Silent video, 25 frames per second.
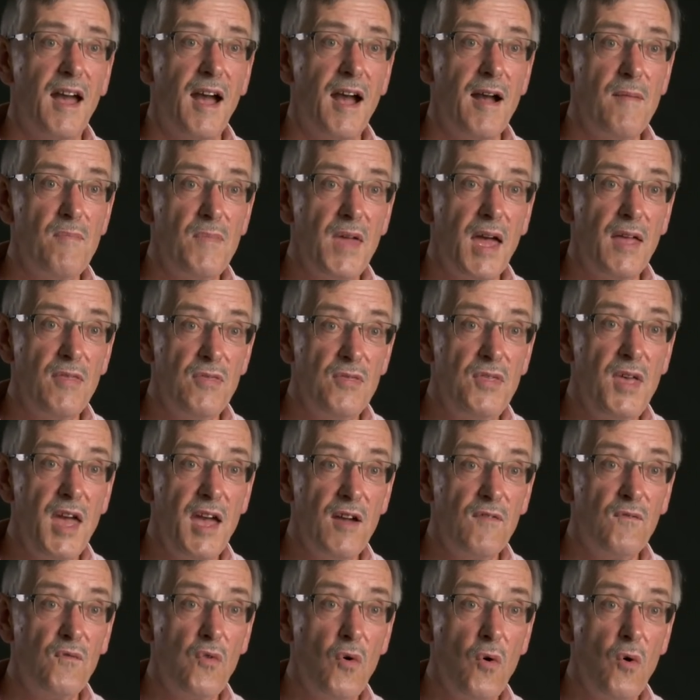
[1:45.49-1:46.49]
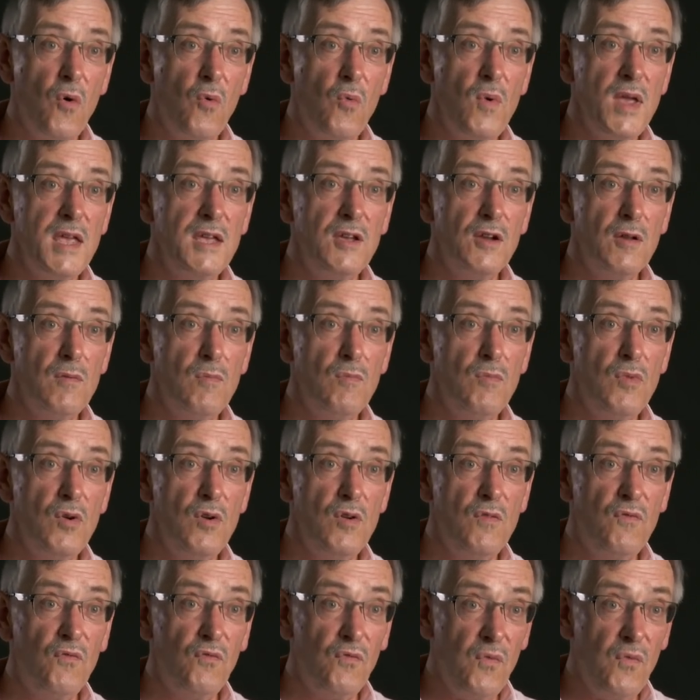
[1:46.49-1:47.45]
and therefore we can move